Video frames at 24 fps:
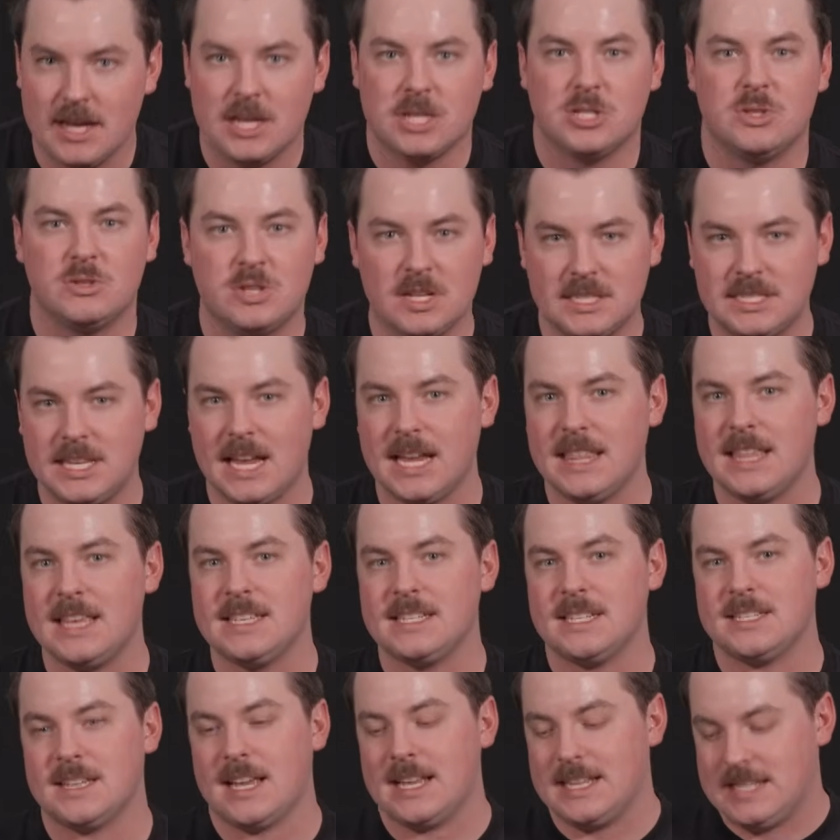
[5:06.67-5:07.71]
So just take
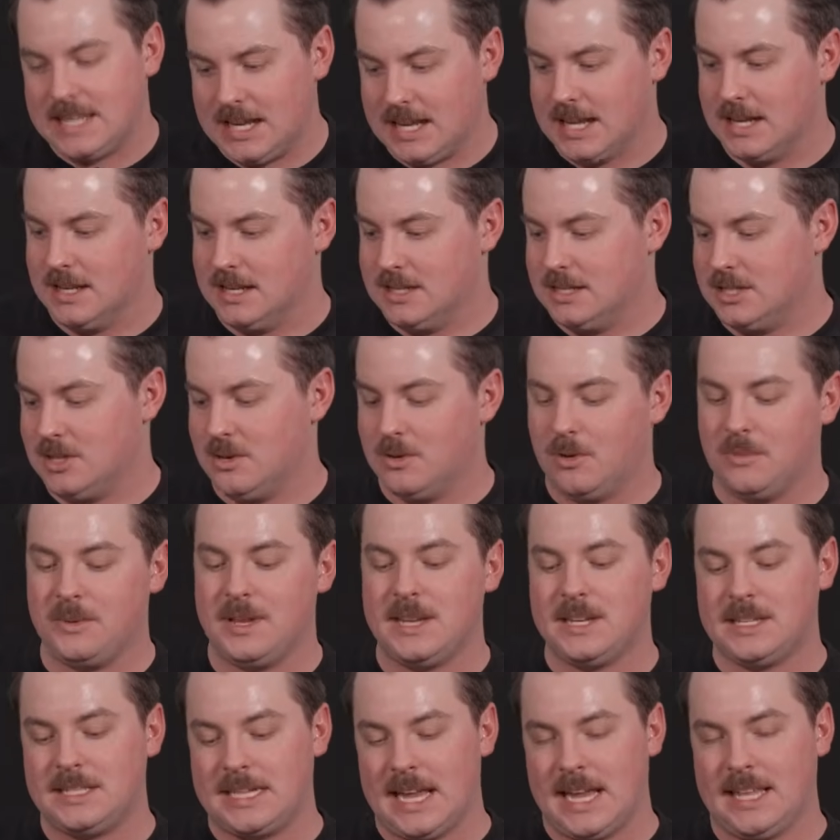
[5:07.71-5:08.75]
these as ideas. You don't
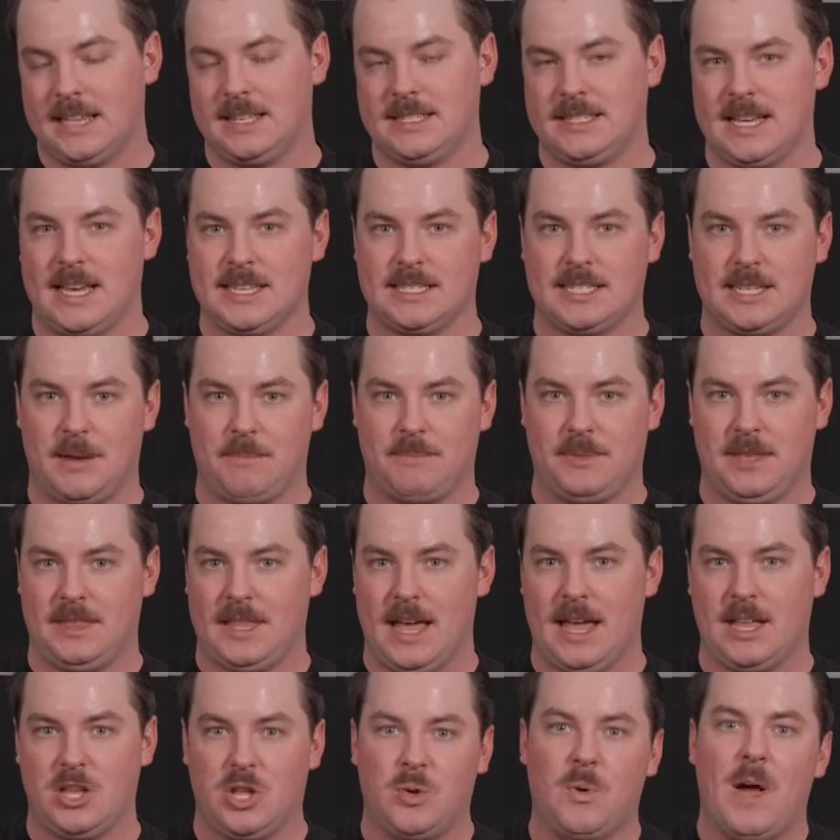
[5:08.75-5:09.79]
need to take this as something
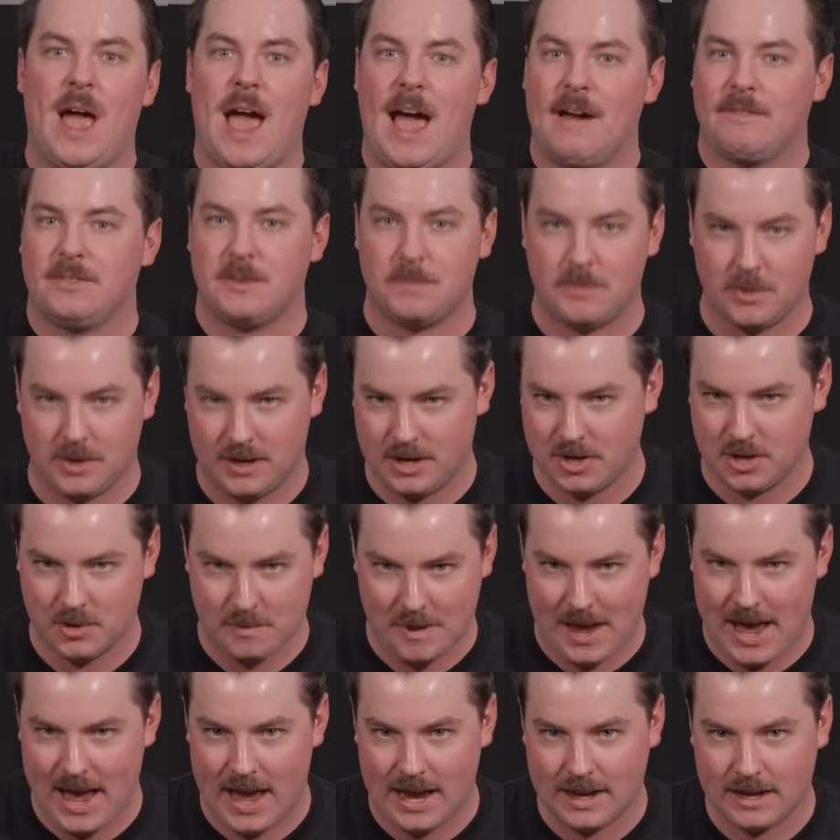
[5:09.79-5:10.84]
that you have to put in your
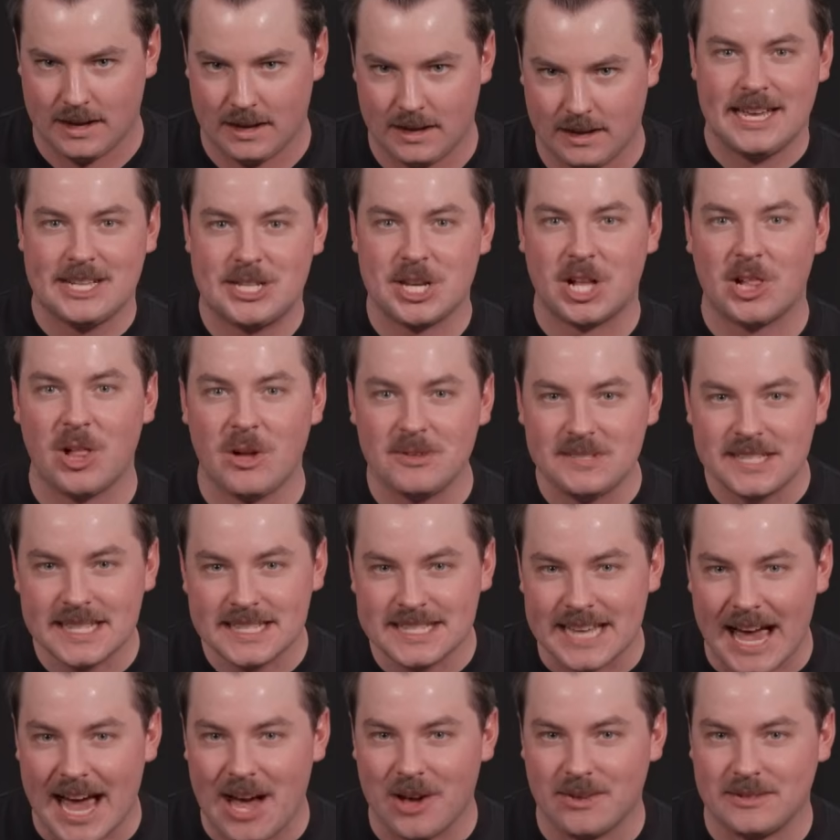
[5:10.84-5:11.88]
bag. To close
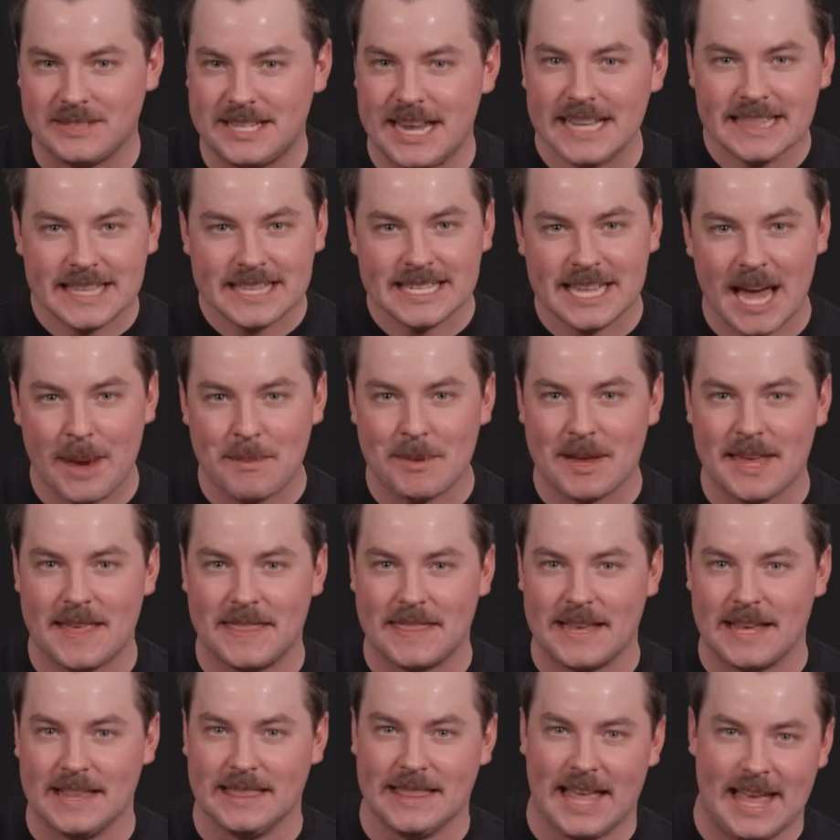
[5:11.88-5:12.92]
this out, take the time to
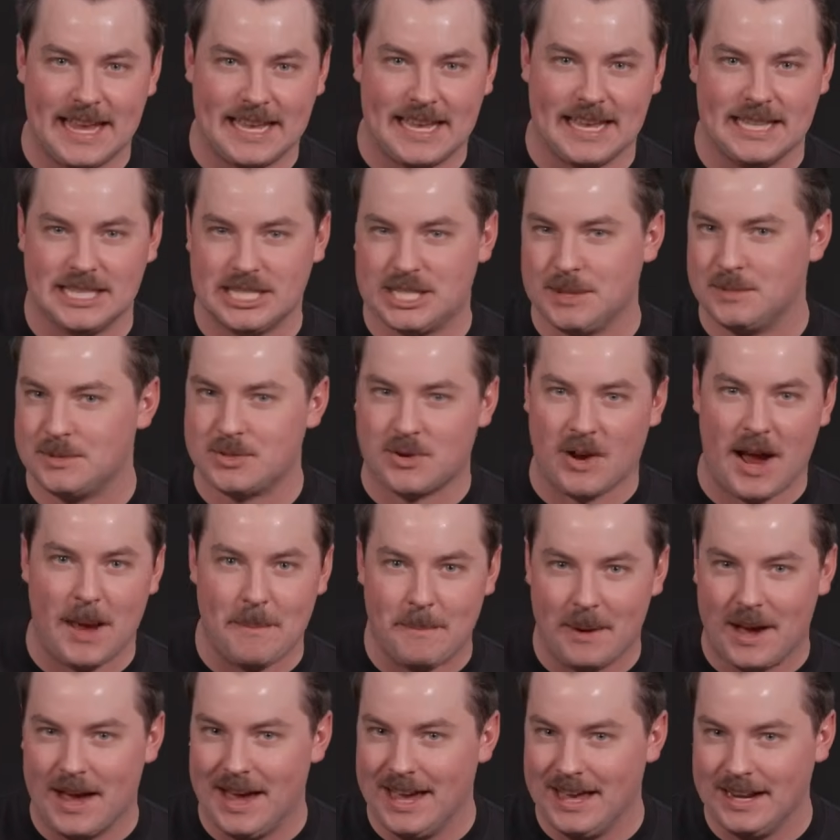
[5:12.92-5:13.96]
hit the like and
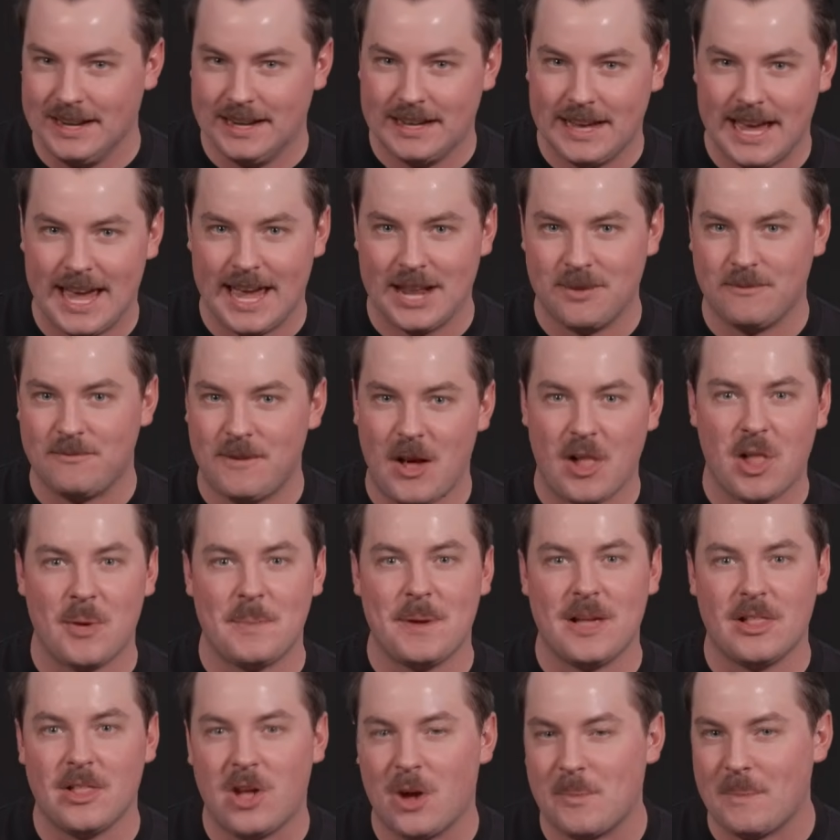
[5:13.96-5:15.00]
subscribe button and follow
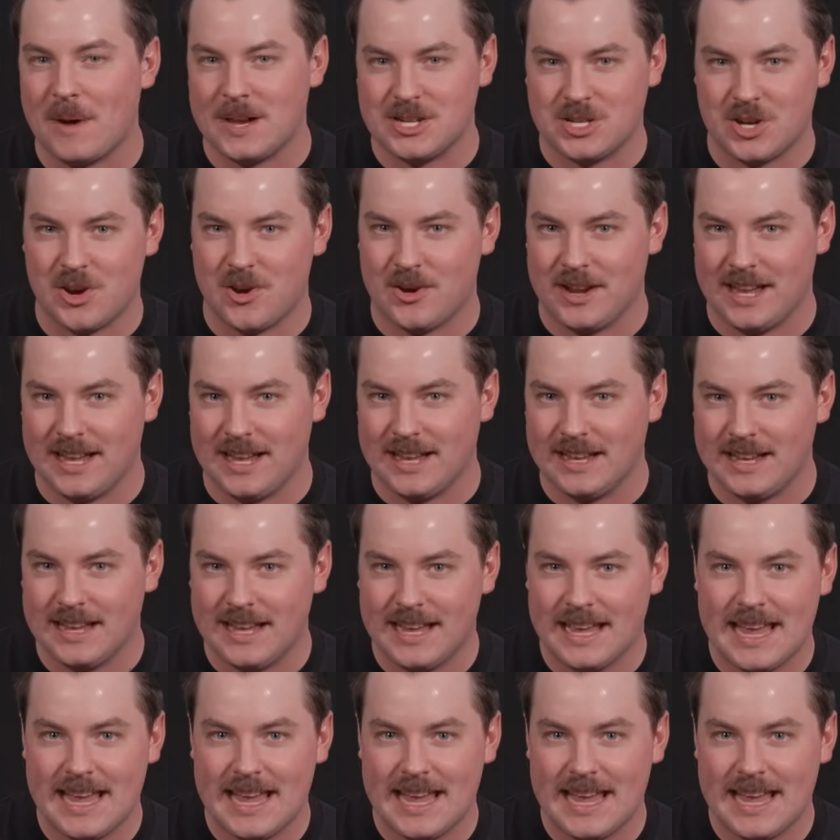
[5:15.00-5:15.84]
me along my journey.